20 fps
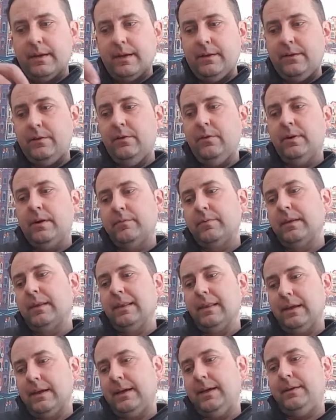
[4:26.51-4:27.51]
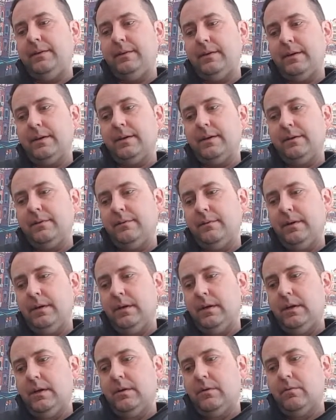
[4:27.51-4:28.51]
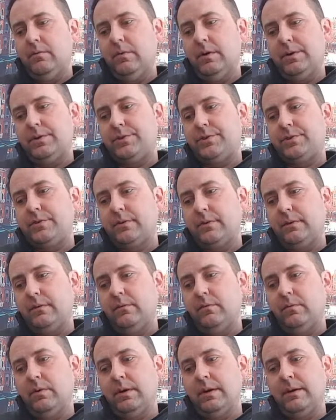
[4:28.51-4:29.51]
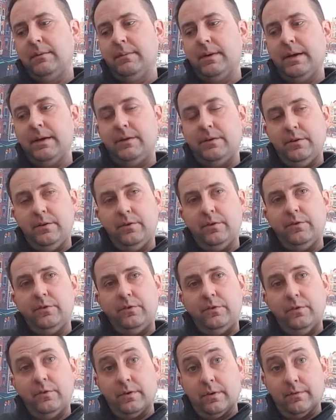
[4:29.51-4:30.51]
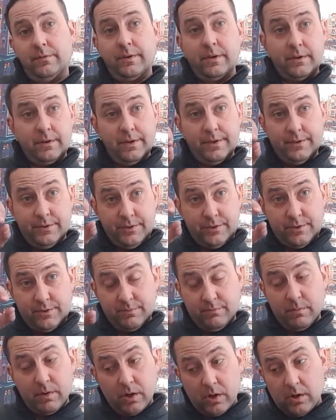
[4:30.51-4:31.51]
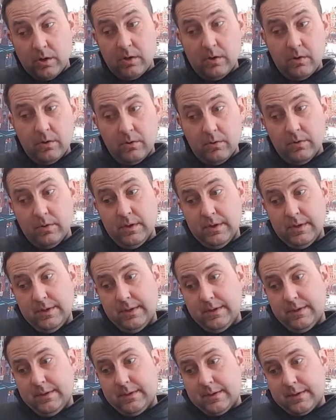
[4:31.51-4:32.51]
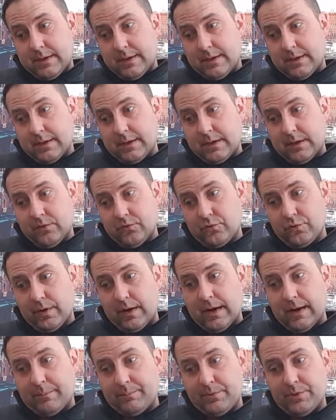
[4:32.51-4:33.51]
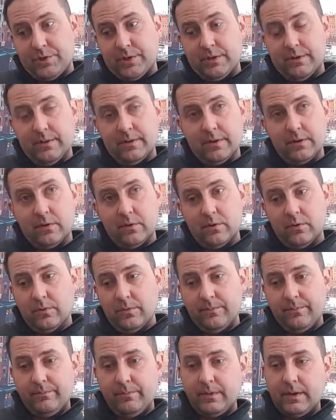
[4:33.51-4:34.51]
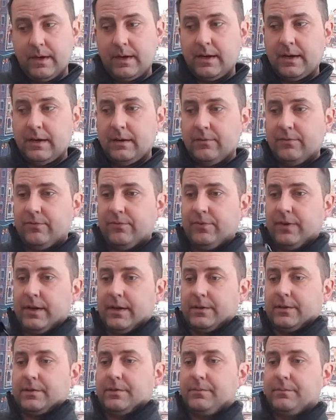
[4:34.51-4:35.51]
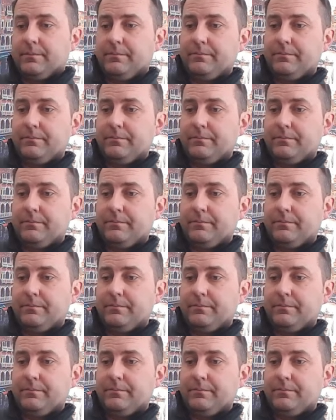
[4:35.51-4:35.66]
They do have a light there, which what I might do is do a very small kind of contraption that'll uh, fit